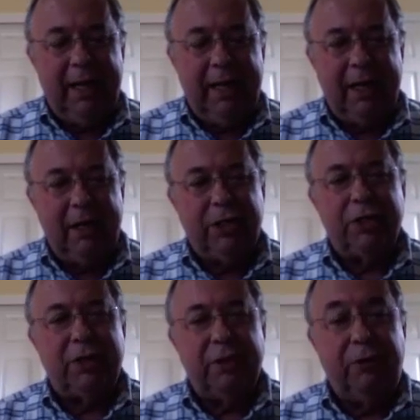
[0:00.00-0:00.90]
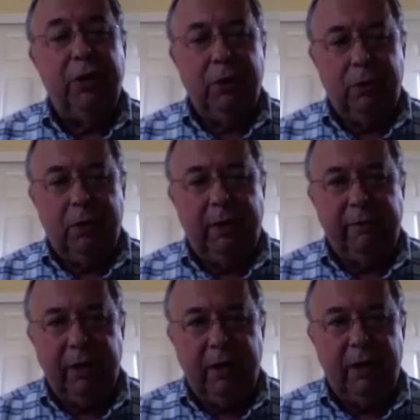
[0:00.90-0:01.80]
there are just a few
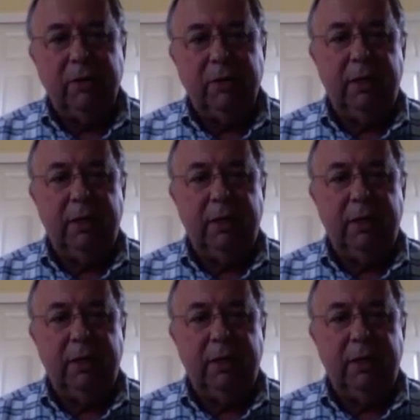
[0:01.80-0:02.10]
of those.